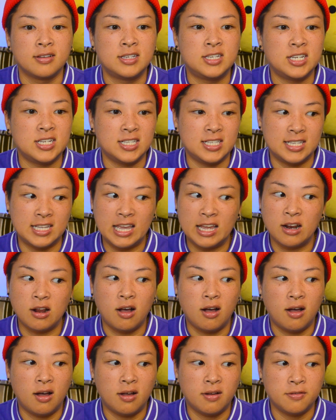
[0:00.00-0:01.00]
just get
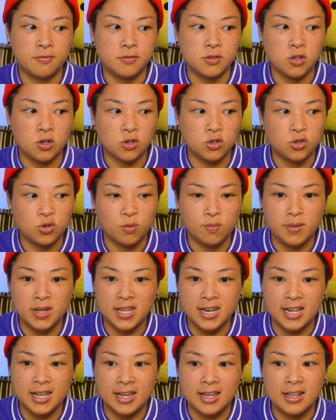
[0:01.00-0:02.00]
off social
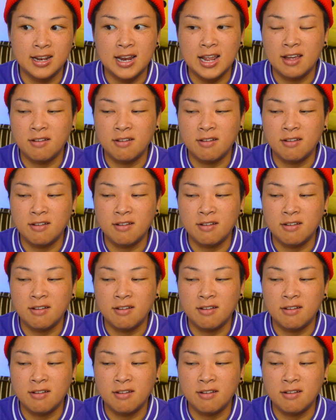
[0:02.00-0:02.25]
media and